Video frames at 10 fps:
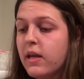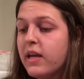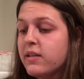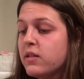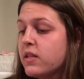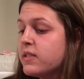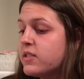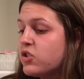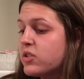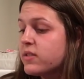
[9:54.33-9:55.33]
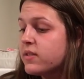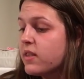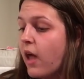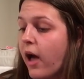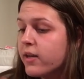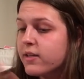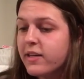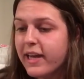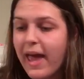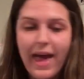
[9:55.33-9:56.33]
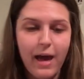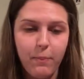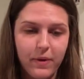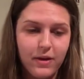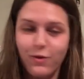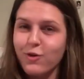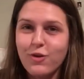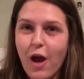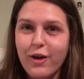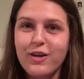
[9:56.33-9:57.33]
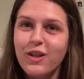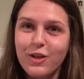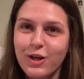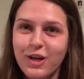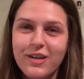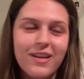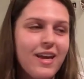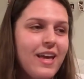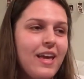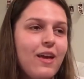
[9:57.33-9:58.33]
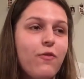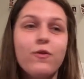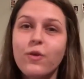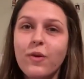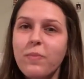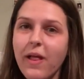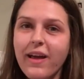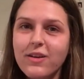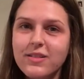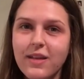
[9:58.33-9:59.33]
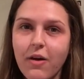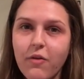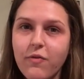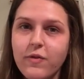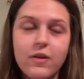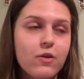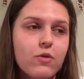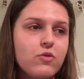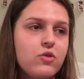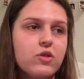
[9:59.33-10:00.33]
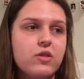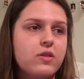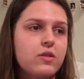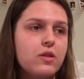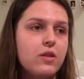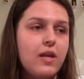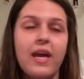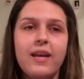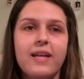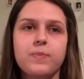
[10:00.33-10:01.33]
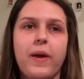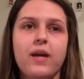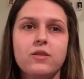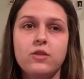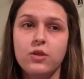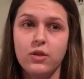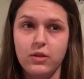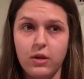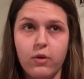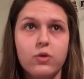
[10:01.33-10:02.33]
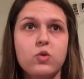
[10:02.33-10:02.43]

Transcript: it's just not gonna happen. You're not gonna learn if you don't apply yourself. You just can't expect to go to